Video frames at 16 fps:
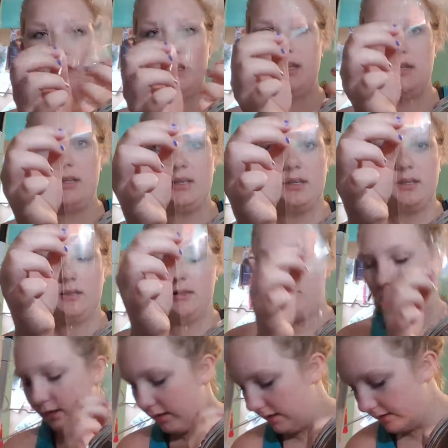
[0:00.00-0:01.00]
in
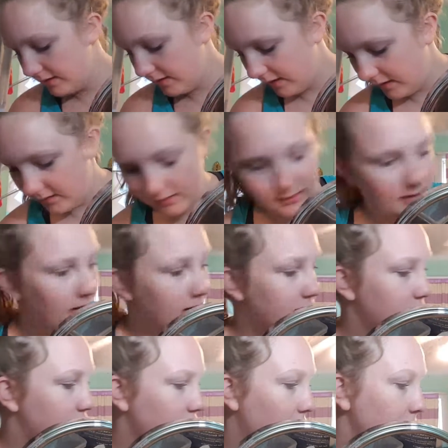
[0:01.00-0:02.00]
one of these things that I
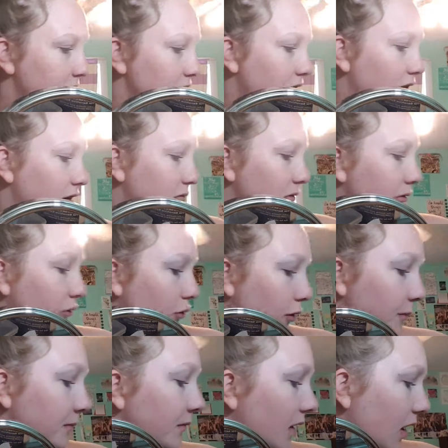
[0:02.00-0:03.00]
just dropped all over my
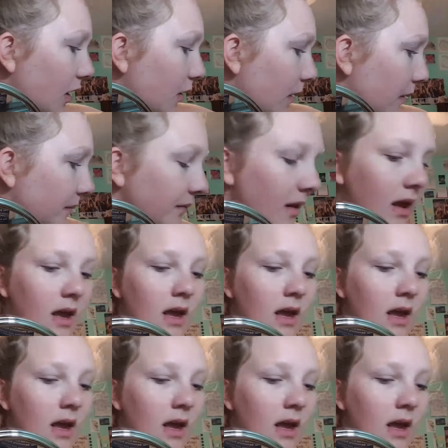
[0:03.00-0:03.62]
floor. Oh well.